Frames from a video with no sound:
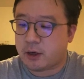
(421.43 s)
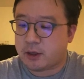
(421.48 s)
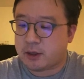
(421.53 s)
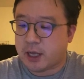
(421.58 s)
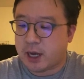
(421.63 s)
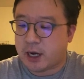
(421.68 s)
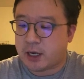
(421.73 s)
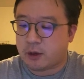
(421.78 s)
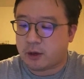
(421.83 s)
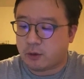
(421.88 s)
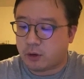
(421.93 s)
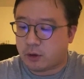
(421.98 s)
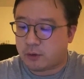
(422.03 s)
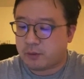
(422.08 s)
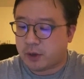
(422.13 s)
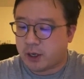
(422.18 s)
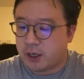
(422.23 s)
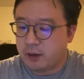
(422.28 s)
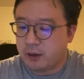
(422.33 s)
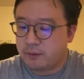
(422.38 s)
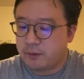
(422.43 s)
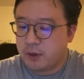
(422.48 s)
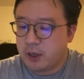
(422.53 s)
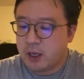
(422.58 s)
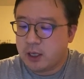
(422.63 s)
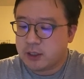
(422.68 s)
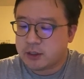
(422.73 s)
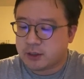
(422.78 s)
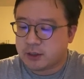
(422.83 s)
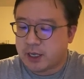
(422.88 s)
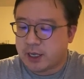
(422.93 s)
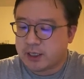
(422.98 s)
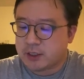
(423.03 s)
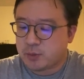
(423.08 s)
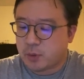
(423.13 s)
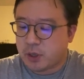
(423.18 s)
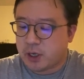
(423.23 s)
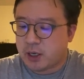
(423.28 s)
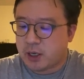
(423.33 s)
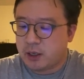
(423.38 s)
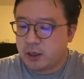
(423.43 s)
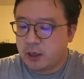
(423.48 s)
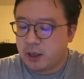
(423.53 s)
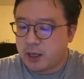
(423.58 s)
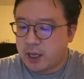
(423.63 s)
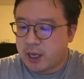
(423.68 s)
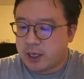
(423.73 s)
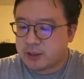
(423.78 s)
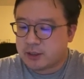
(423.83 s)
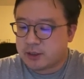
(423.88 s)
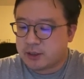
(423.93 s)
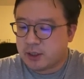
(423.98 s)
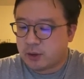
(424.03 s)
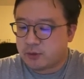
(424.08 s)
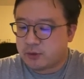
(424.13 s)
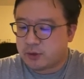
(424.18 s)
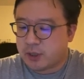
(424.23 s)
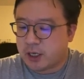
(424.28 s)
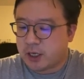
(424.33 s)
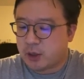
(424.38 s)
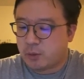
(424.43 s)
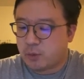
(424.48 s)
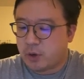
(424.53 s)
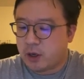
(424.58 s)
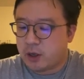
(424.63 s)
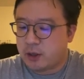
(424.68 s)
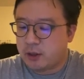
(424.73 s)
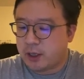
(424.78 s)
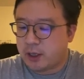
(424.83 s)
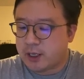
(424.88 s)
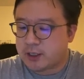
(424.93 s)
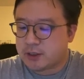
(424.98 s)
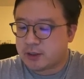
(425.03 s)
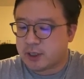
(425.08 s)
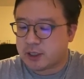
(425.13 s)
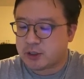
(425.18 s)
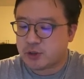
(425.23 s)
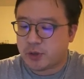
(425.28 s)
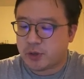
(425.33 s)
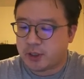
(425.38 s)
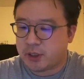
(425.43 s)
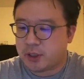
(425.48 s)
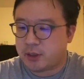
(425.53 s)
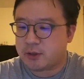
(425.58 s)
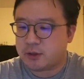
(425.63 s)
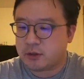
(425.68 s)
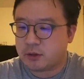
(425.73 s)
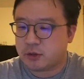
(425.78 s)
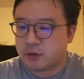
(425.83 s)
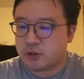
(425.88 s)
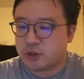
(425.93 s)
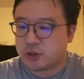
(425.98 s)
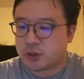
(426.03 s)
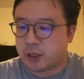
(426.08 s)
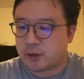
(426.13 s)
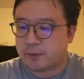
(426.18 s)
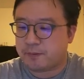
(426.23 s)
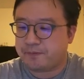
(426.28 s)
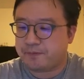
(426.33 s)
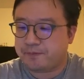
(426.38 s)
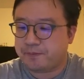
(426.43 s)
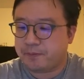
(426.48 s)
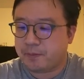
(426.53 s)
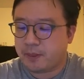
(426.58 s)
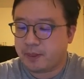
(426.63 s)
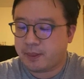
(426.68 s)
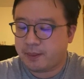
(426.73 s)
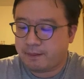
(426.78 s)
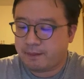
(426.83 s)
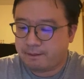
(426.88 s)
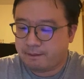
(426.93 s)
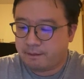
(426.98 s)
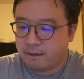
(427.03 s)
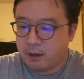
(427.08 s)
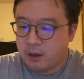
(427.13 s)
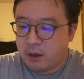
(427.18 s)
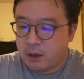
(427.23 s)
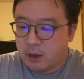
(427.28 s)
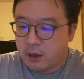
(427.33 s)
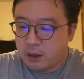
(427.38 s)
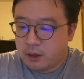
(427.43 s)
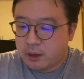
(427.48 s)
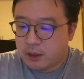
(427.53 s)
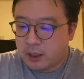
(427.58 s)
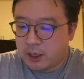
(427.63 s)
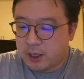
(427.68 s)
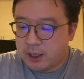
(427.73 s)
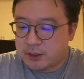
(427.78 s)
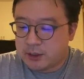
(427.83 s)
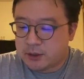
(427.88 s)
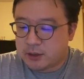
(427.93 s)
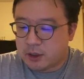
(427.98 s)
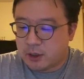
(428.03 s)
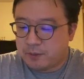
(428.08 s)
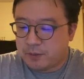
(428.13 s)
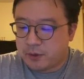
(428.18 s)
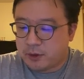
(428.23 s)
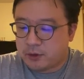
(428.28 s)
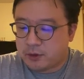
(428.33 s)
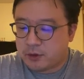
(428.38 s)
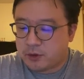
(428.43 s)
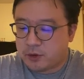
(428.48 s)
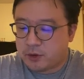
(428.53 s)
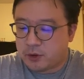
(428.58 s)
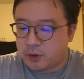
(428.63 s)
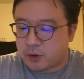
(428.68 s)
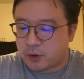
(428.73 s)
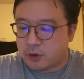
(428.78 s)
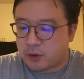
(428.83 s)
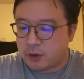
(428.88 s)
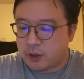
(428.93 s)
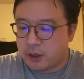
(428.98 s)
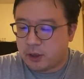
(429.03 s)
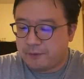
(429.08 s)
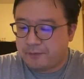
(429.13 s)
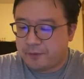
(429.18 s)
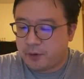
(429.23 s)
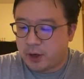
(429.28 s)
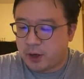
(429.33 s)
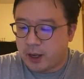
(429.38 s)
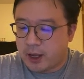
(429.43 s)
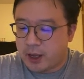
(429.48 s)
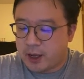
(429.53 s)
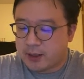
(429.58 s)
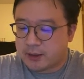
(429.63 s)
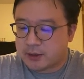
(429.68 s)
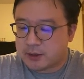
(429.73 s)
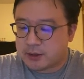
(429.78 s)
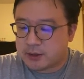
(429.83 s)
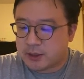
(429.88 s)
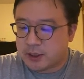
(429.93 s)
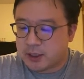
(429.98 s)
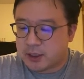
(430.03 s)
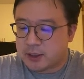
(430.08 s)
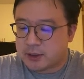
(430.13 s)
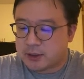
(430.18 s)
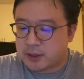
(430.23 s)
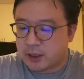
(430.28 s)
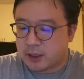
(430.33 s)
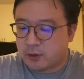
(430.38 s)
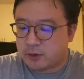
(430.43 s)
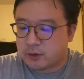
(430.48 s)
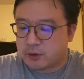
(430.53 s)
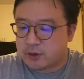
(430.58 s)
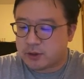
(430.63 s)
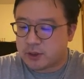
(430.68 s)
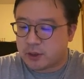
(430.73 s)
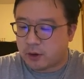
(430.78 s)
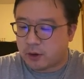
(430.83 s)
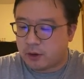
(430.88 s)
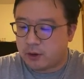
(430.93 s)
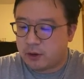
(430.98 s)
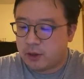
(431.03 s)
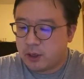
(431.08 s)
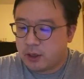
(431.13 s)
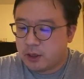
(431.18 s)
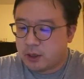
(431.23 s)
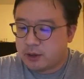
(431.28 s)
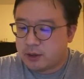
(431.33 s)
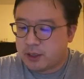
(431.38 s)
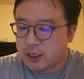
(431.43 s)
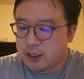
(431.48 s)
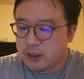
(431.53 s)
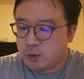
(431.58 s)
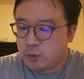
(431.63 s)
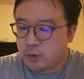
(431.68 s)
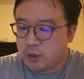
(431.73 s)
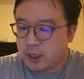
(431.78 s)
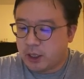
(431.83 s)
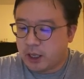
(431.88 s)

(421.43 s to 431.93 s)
They are not equal, right? So that's why x is equal to negative 1 is an extraneous solution. Case number 2, if your x is equal to 0, then you